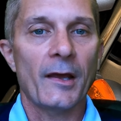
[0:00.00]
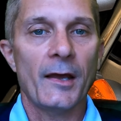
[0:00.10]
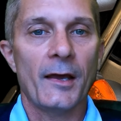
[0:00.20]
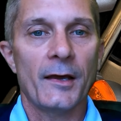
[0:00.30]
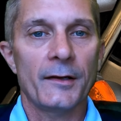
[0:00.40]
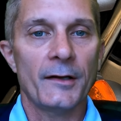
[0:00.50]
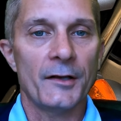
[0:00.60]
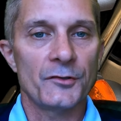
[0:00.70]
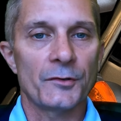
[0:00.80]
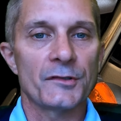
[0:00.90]
and
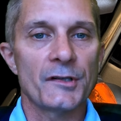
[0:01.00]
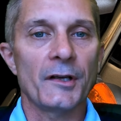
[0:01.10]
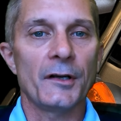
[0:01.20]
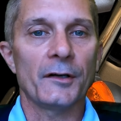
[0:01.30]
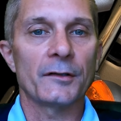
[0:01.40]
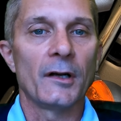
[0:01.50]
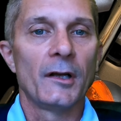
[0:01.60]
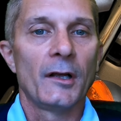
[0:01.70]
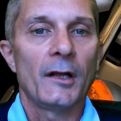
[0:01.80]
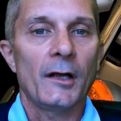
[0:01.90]
as you can see here.
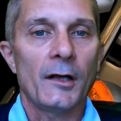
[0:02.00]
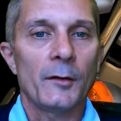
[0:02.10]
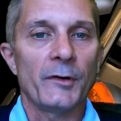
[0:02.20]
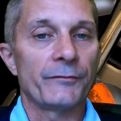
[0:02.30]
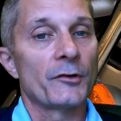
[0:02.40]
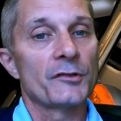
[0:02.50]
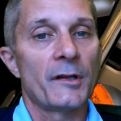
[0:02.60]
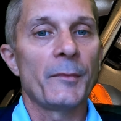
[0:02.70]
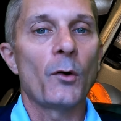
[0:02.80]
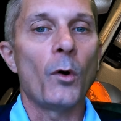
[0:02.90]
But
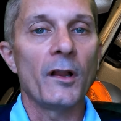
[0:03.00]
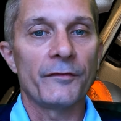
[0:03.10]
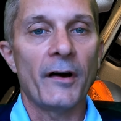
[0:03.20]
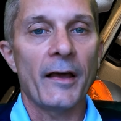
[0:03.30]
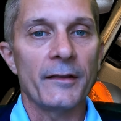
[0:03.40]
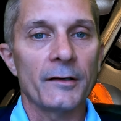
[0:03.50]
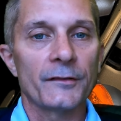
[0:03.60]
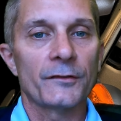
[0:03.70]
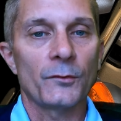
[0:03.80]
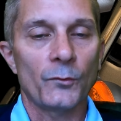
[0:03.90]
first let me qualify
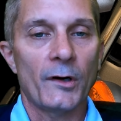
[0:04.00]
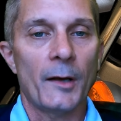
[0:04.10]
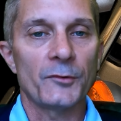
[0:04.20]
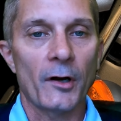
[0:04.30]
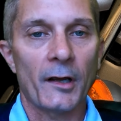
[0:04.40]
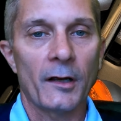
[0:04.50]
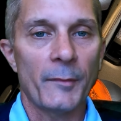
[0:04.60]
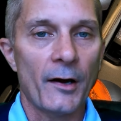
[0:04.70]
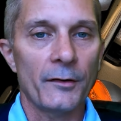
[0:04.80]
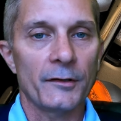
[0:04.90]
this when I'm talking
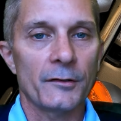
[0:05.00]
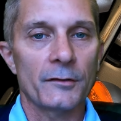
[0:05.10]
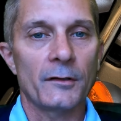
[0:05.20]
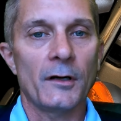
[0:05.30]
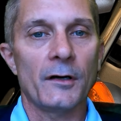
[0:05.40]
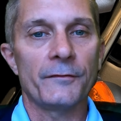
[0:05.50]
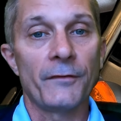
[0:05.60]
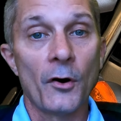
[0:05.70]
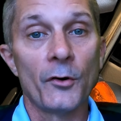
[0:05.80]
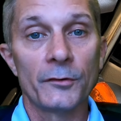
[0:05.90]
about your
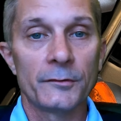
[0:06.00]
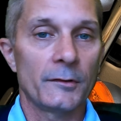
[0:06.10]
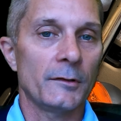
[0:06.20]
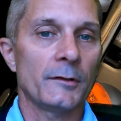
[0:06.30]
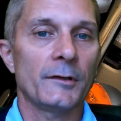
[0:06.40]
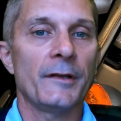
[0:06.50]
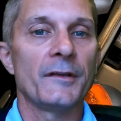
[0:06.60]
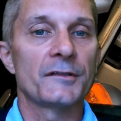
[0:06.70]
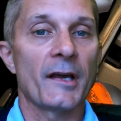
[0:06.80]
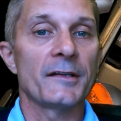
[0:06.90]
phone.
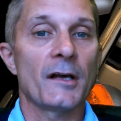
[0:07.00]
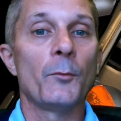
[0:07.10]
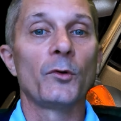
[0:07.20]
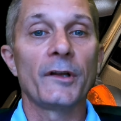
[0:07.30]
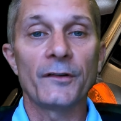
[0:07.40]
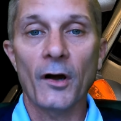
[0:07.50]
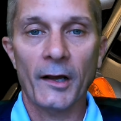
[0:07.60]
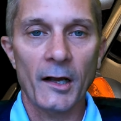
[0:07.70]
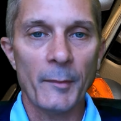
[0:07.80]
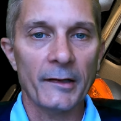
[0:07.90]
In this case I'm only
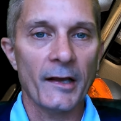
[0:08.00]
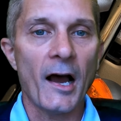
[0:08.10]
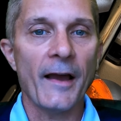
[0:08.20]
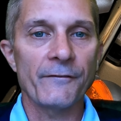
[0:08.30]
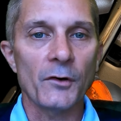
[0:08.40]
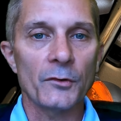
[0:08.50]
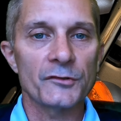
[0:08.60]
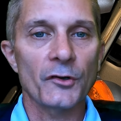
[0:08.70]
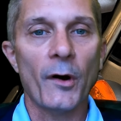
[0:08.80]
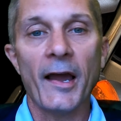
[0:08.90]
talking about the
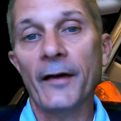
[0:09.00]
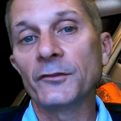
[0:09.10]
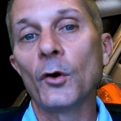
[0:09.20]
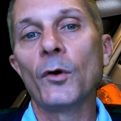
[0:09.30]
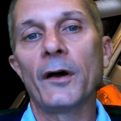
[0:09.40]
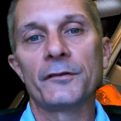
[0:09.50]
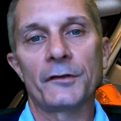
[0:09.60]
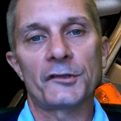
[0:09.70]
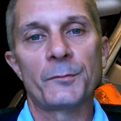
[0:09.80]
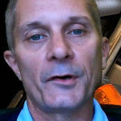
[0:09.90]
iPhone, so I have no
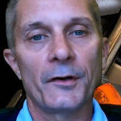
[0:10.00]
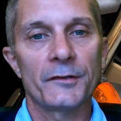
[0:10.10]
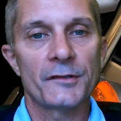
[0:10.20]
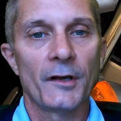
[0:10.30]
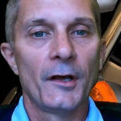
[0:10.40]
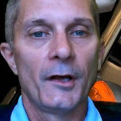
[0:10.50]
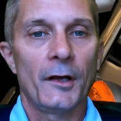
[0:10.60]
other experience